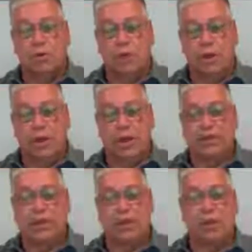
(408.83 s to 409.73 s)
it
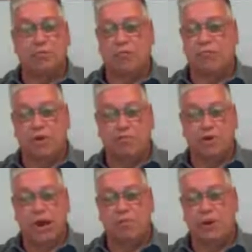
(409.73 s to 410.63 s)
can take up to
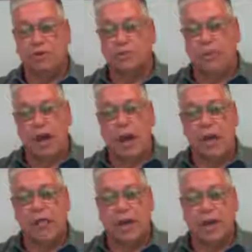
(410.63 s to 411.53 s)
45 minutes to an
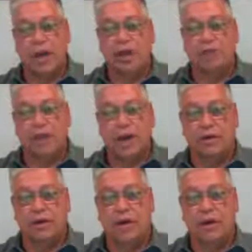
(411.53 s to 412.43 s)
hour to get out of
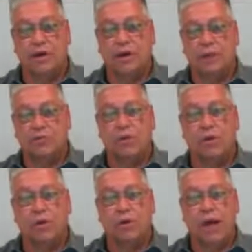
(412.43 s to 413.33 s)
downtown, and that's
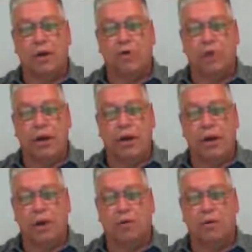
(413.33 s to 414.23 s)
what we're at right
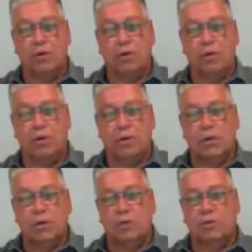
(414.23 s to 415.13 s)
now.
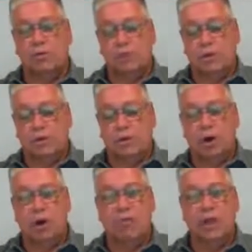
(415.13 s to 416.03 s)
This would
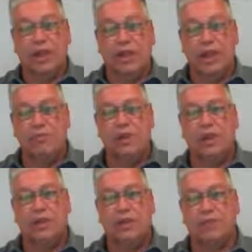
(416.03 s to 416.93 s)
help
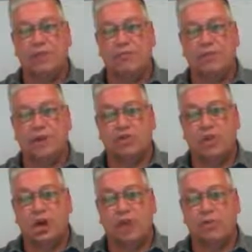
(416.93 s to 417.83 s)
alleviate some of that
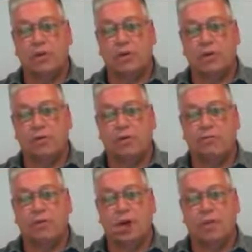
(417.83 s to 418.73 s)
traffic
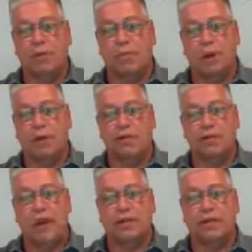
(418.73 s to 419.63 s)
for coming around on the
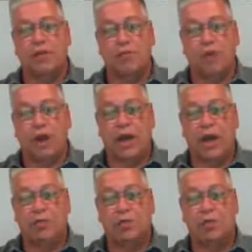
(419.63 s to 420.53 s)
backside of Fort
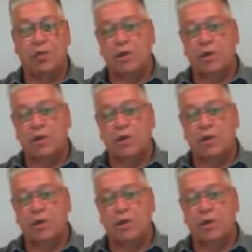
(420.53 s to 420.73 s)
Campbell,